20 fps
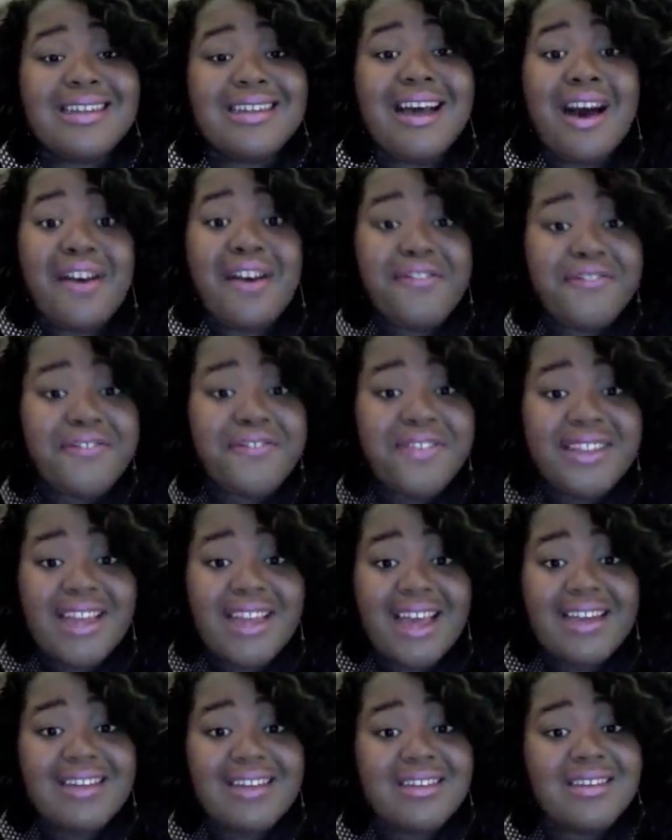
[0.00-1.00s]
That is
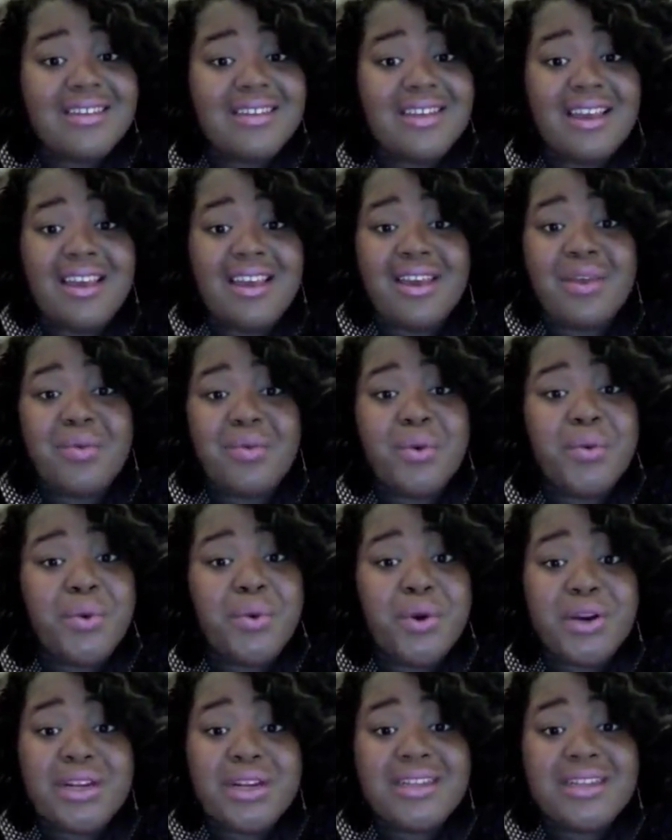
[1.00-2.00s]
a reward in
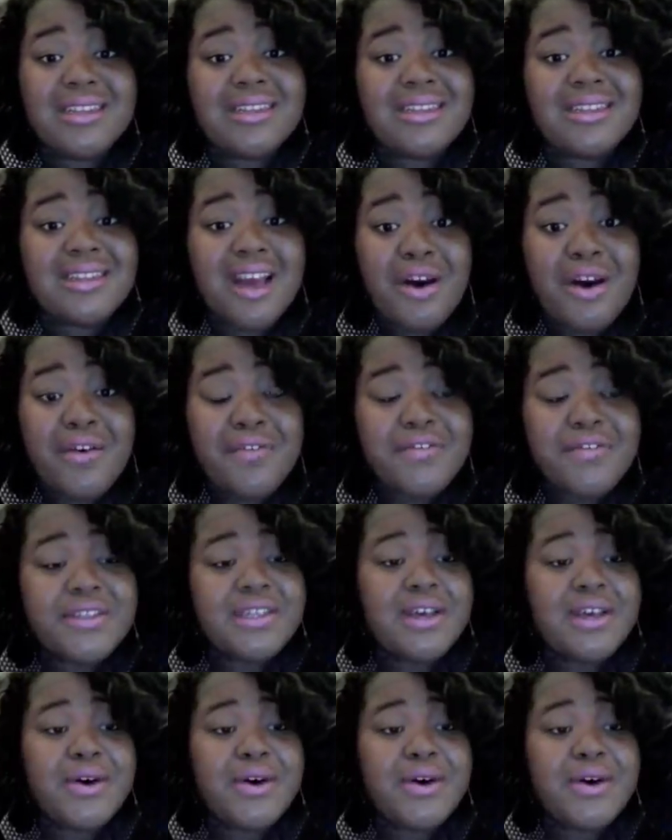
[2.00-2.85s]
itself. So,